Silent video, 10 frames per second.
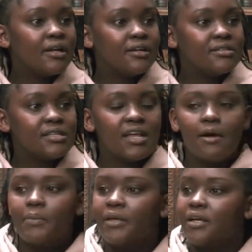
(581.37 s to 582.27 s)
girls and
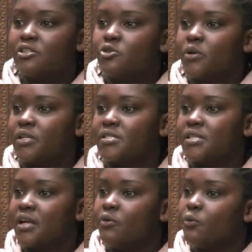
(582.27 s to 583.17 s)
helping girls to
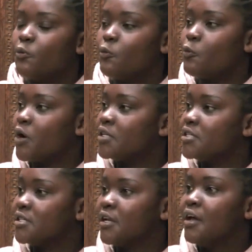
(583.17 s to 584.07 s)
understand what